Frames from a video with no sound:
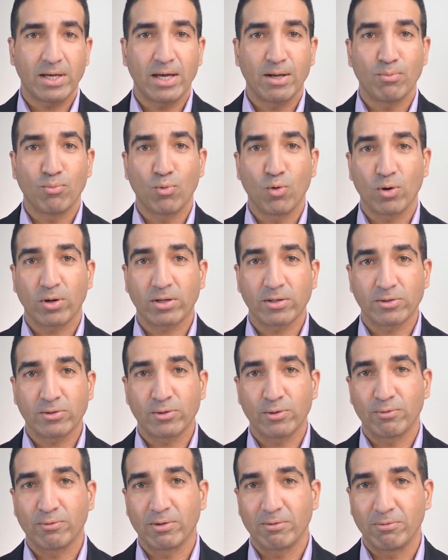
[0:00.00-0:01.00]
and more
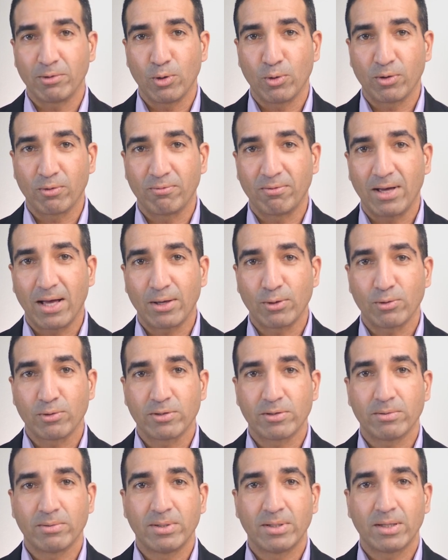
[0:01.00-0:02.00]
conservative
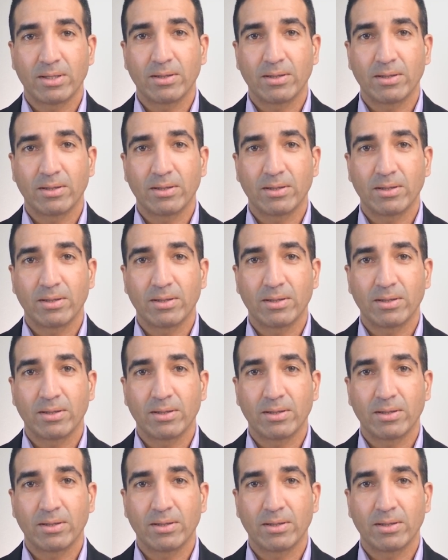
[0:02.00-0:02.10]
loan-to-values